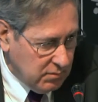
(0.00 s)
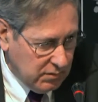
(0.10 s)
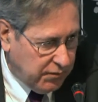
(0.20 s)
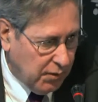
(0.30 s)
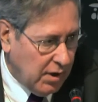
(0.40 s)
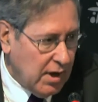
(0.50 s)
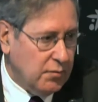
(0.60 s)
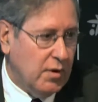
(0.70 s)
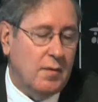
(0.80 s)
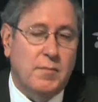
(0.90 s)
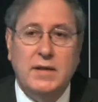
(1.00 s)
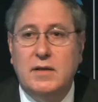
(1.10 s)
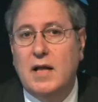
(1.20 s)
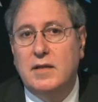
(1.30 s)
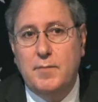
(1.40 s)
fully natural, but
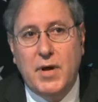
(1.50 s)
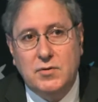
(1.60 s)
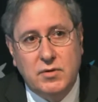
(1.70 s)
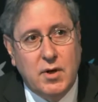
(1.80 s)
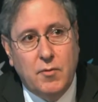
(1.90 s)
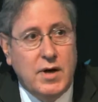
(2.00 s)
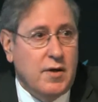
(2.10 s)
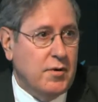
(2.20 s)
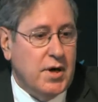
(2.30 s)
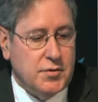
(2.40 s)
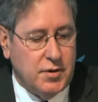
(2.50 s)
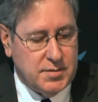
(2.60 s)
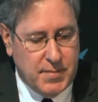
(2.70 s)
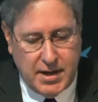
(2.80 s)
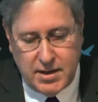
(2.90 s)
that depends on the way education
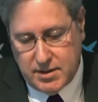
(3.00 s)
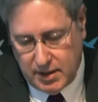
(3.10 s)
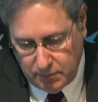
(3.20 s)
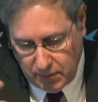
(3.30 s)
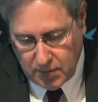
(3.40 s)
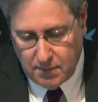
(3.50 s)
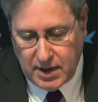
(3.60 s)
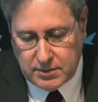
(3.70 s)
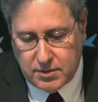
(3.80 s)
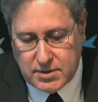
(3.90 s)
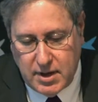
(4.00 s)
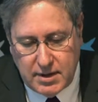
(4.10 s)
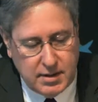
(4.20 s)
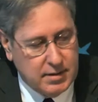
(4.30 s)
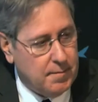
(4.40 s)
is managed, and I will come back to this
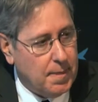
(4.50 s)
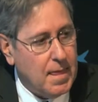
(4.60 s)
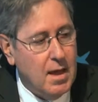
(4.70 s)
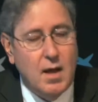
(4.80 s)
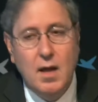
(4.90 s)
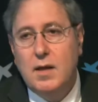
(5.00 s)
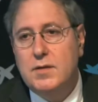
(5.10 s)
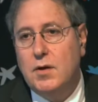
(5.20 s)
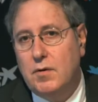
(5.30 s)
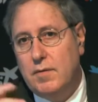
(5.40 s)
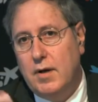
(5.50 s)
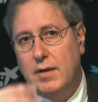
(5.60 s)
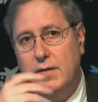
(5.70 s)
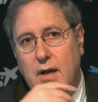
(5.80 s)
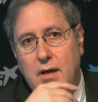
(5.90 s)
later. So,
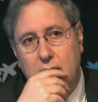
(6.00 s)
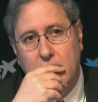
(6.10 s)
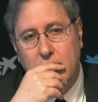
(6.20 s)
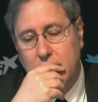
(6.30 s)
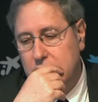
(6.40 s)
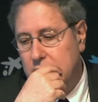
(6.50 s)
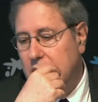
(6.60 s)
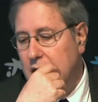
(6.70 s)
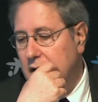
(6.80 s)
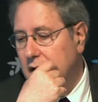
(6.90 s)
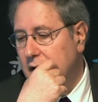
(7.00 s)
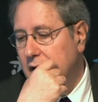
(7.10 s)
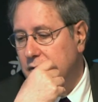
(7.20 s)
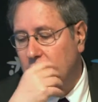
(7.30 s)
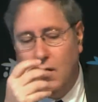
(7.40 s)
on the, uh, on the,
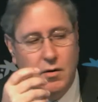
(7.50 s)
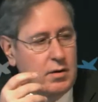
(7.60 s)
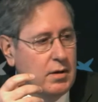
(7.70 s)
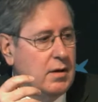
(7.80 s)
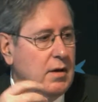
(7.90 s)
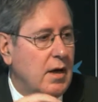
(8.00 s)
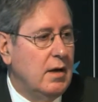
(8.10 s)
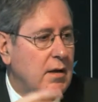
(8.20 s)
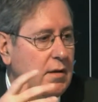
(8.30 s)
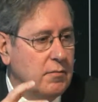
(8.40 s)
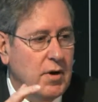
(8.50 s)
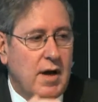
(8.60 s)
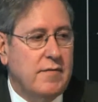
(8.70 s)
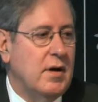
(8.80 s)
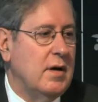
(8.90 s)
on the whole, uh, we
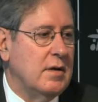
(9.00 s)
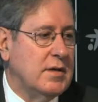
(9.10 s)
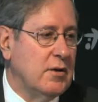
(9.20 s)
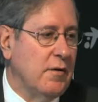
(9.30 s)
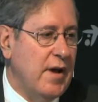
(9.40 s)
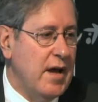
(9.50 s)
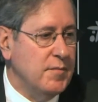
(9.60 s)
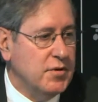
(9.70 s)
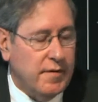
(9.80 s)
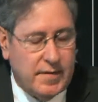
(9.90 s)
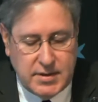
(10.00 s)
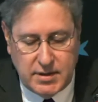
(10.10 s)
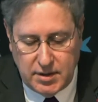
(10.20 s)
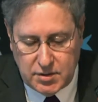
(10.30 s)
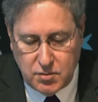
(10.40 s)
have a set of aims of
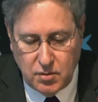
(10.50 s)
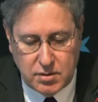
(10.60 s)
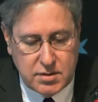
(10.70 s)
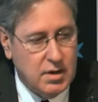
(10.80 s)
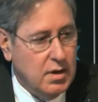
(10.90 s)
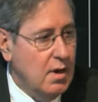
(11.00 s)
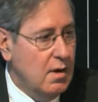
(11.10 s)
ICT in schools.